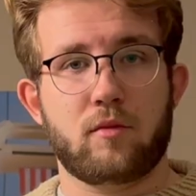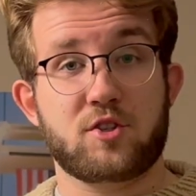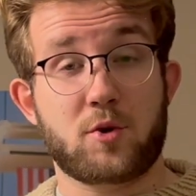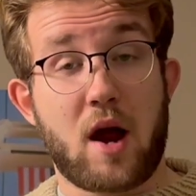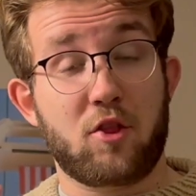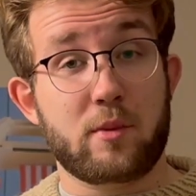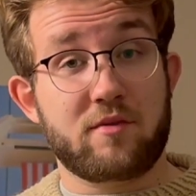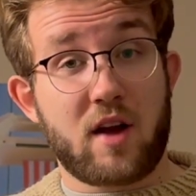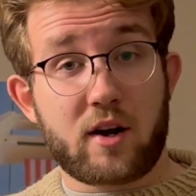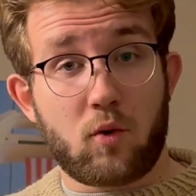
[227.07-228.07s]
So now that
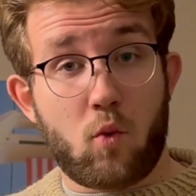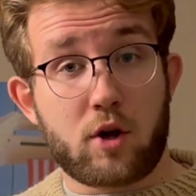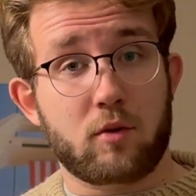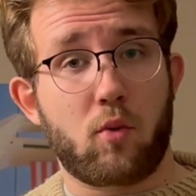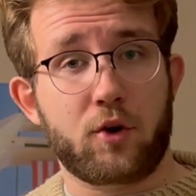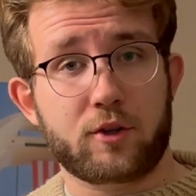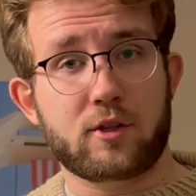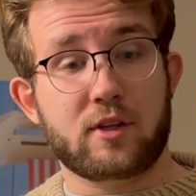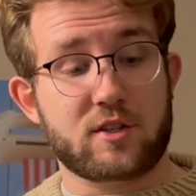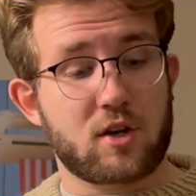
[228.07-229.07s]
we've got our water boiled,
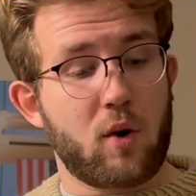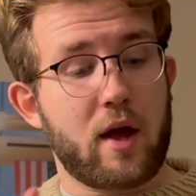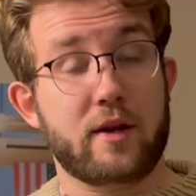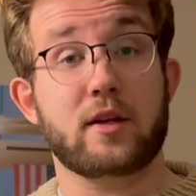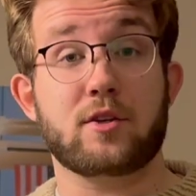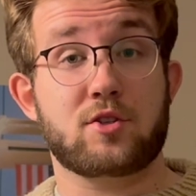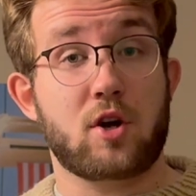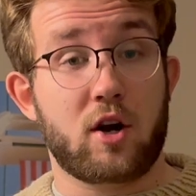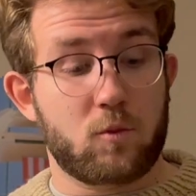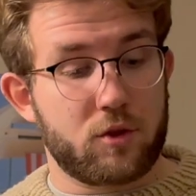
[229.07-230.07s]
let's go ahead and get
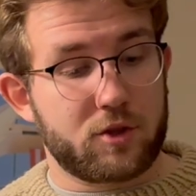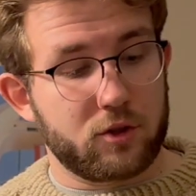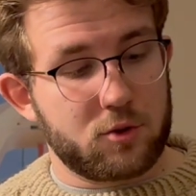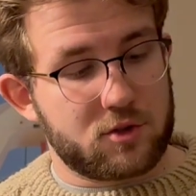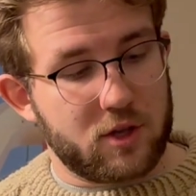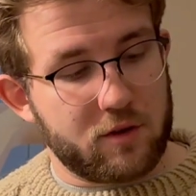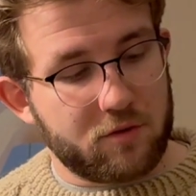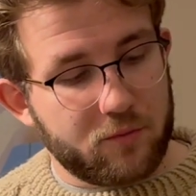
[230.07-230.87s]
started with the loose leaf.